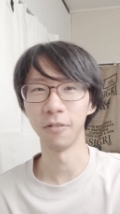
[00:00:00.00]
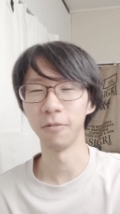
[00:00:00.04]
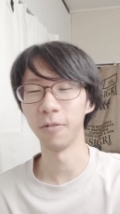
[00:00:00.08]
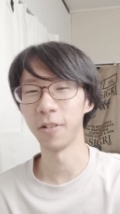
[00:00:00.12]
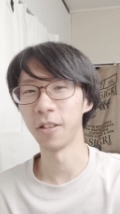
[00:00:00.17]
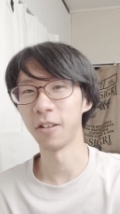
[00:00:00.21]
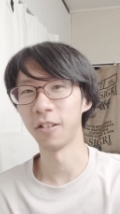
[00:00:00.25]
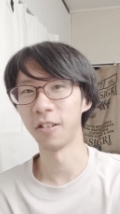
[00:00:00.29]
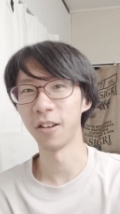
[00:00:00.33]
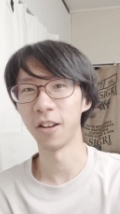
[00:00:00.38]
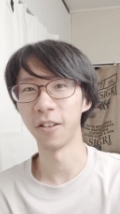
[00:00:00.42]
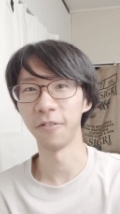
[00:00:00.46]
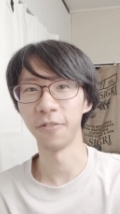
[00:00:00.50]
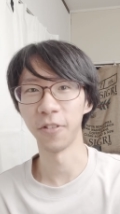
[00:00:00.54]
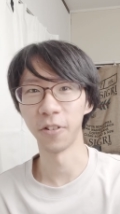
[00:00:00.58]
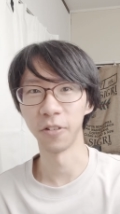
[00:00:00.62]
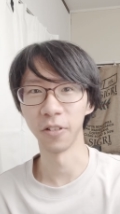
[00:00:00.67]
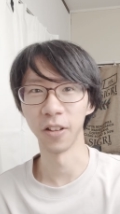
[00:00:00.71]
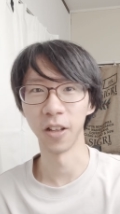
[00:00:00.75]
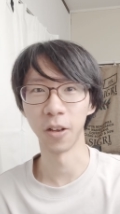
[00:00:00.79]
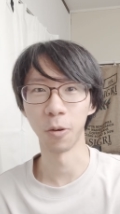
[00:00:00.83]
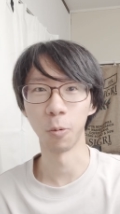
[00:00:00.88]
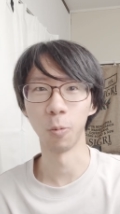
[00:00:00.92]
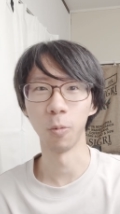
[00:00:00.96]
whether or not if
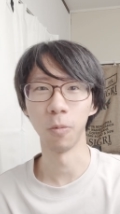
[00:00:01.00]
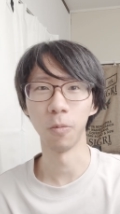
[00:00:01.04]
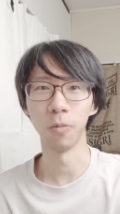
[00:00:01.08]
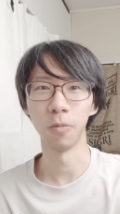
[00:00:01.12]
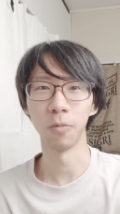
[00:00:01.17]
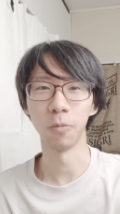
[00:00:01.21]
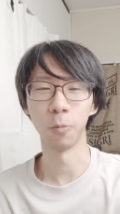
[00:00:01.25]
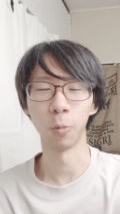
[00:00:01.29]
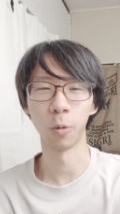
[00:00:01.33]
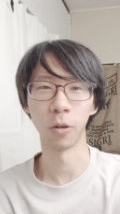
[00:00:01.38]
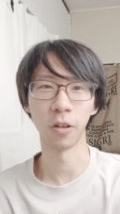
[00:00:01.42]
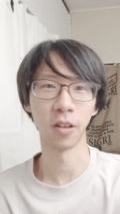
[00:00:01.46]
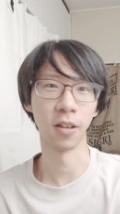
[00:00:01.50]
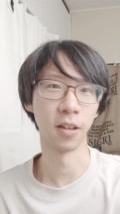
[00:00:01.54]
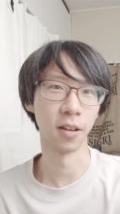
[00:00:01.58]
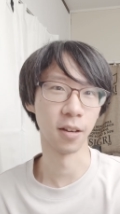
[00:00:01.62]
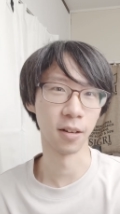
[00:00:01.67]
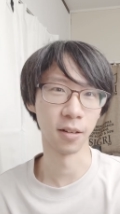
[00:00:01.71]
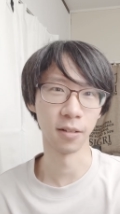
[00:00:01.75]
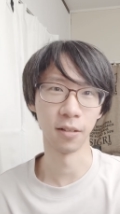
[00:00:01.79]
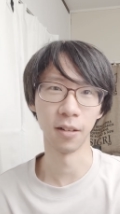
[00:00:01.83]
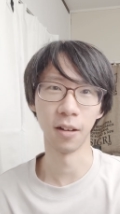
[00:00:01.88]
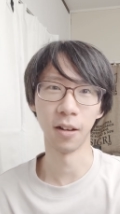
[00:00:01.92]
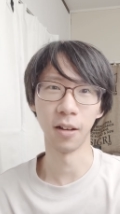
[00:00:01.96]
you're like
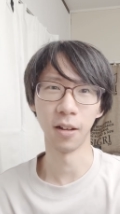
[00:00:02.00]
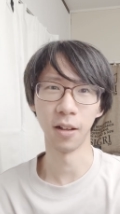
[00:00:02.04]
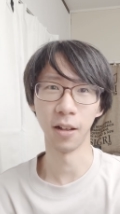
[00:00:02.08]
working